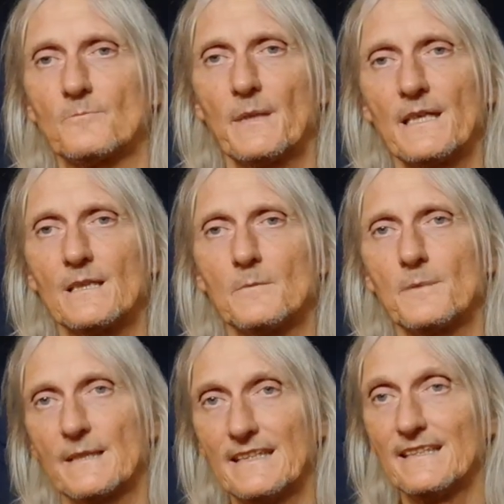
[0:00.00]
pickup
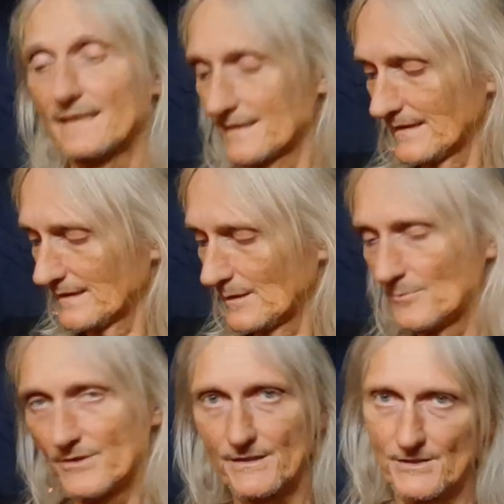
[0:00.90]
in it and the
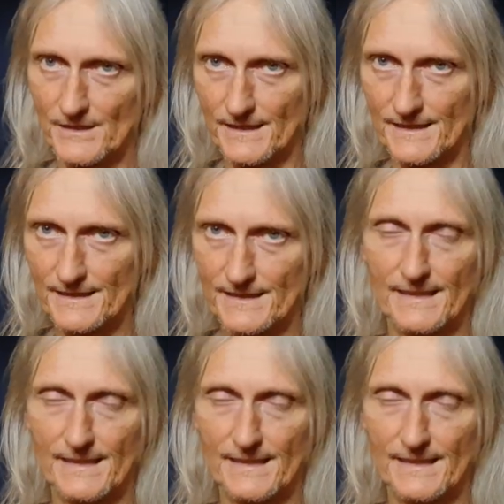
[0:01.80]
bridge in it,